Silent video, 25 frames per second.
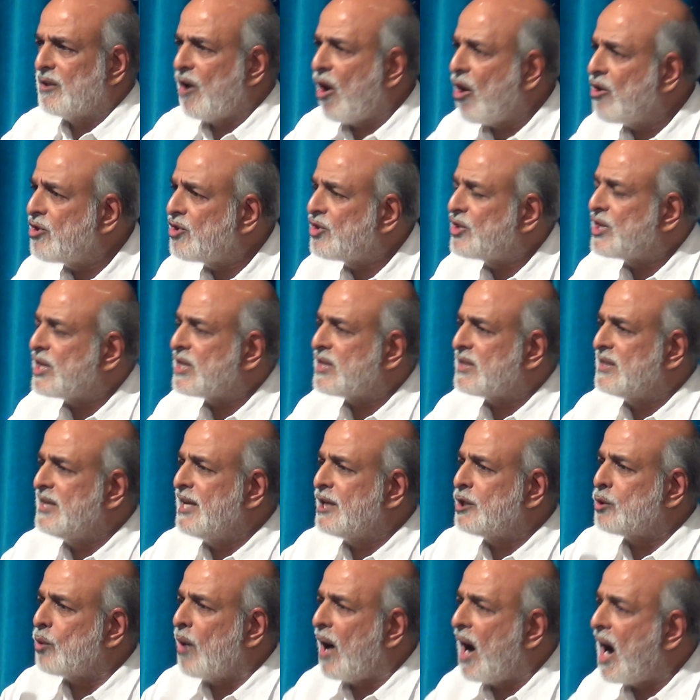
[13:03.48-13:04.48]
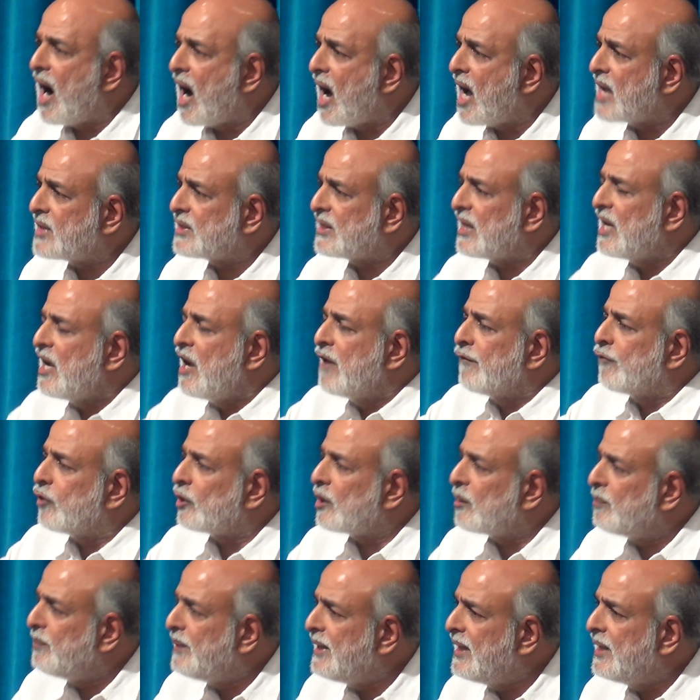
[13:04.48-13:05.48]
consciously to ask for
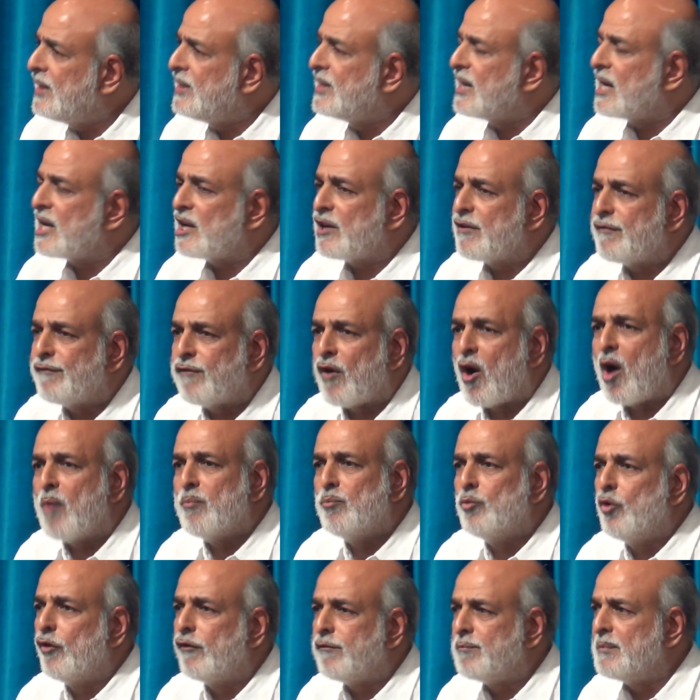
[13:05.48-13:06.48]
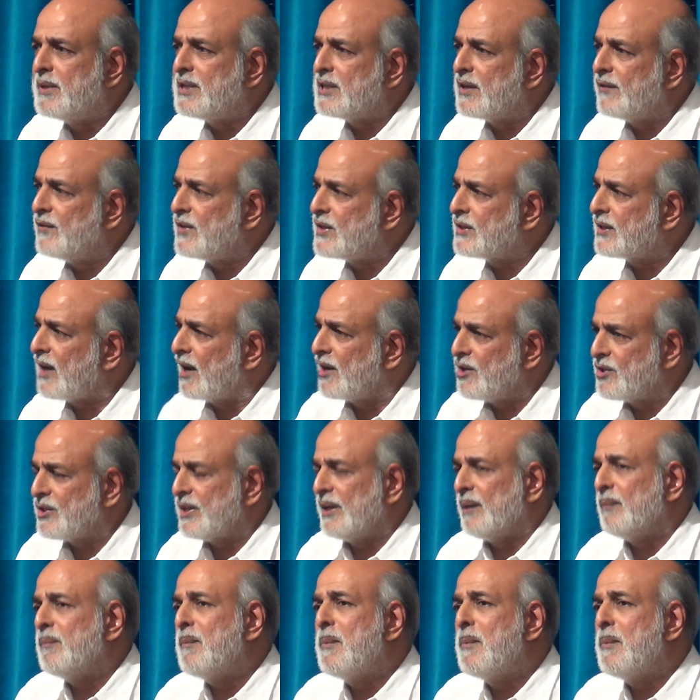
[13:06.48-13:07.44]
a media reform movement in this country.